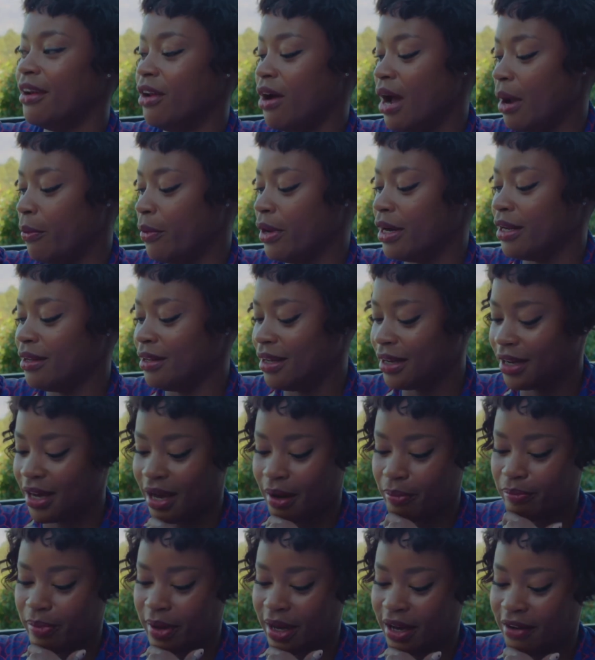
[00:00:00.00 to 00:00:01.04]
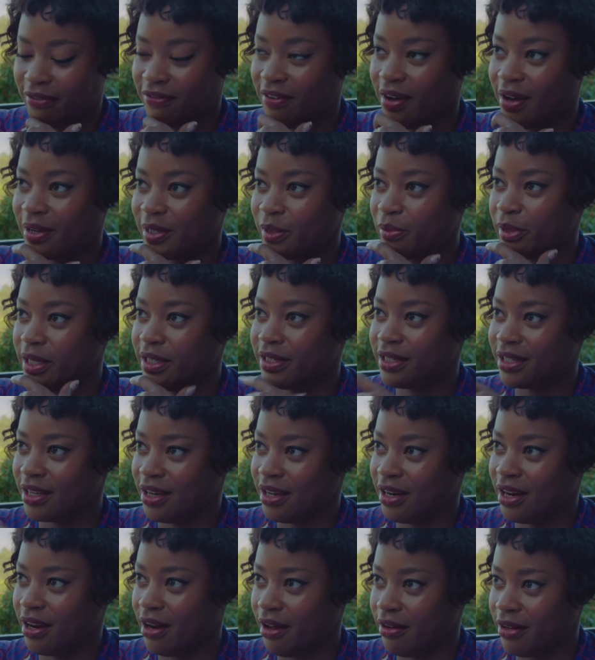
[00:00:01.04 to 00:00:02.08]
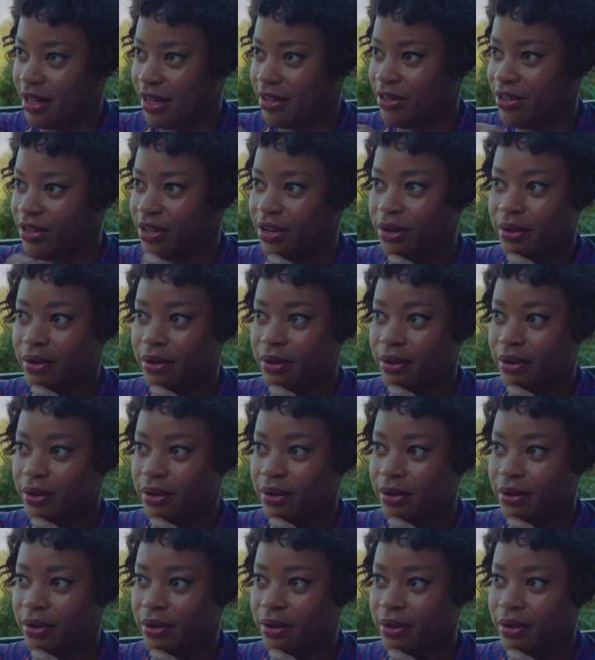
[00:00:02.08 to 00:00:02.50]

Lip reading: no, I want to look up Fong's Pizza, and then I'll let you know